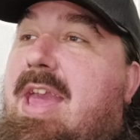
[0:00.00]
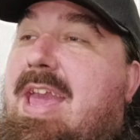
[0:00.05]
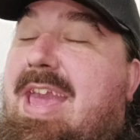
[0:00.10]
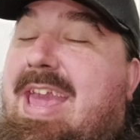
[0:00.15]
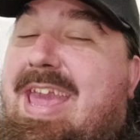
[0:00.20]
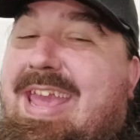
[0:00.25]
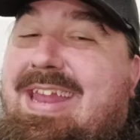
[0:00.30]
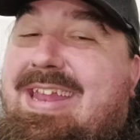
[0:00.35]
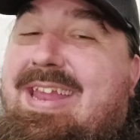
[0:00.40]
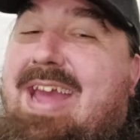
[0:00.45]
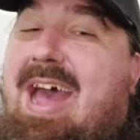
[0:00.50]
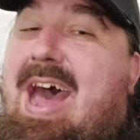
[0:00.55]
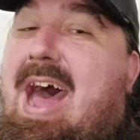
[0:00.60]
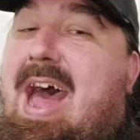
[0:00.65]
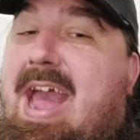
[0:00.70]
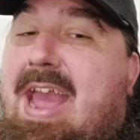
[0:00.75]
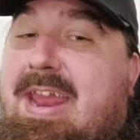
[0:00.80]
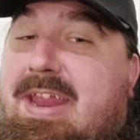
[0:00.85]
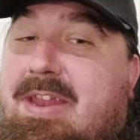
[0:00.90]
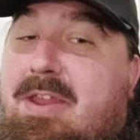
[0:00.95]
He
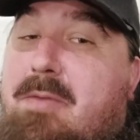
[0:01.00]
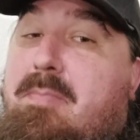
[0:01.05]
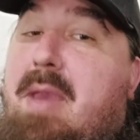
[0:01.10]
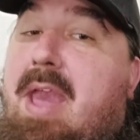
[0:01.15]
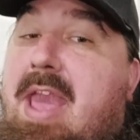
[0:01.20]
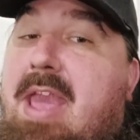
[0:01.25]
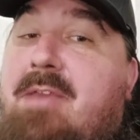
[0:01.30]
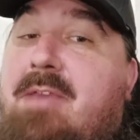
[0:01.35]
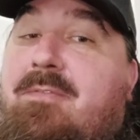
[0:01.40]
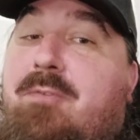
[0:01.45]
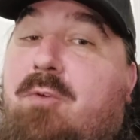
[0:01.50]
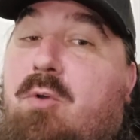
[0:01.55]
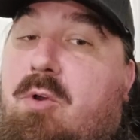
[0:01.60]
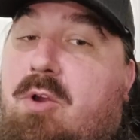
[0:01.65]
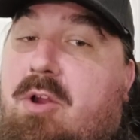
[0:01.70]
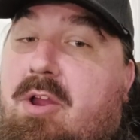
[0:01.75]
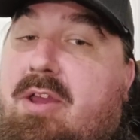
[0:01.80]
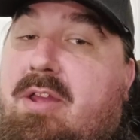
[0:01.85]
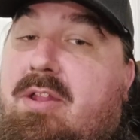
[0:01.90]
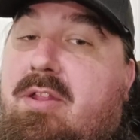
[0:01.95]
died to pay
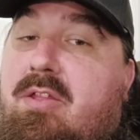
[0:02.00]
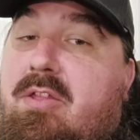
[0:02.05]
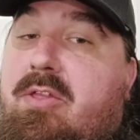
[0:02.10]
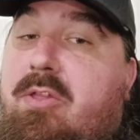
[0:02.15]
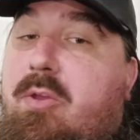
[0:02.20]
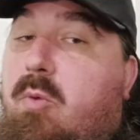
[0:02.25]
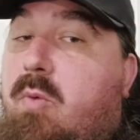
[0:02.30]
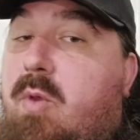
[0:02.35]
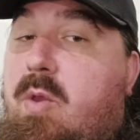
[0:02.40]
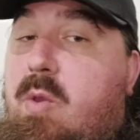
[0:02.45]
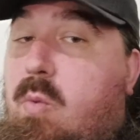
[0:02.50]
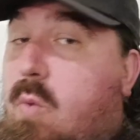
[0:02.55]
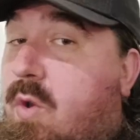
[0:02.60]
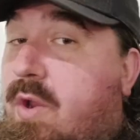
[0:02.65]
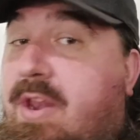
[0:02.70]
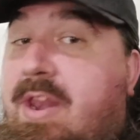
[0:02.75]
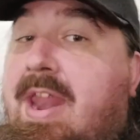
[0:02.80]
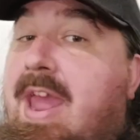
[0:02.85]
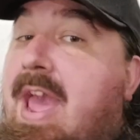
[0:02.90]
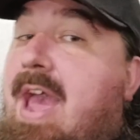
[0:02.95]
for it so we
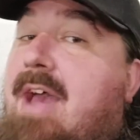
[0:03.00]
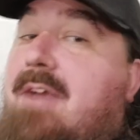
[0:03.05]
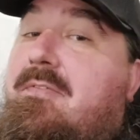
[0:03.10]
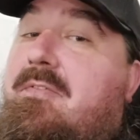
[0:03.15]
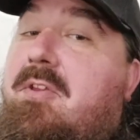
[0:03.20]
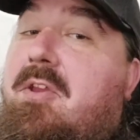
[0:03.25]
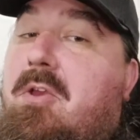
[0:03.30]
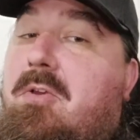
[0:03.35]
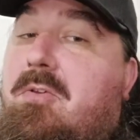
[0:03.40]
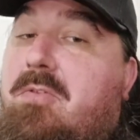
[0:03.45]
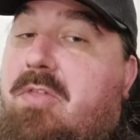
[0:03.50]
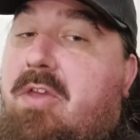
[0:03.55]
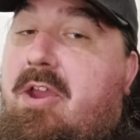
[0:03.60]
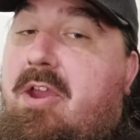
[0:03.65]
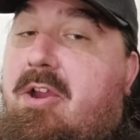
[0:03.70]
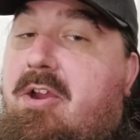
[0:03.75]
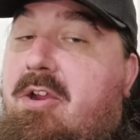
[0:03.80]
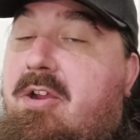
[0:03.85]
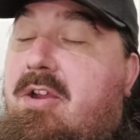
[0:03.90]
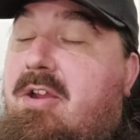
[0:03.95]
wouldn't have to go
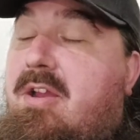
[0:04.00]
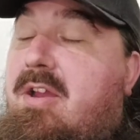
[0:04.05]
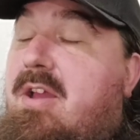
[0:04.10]
there.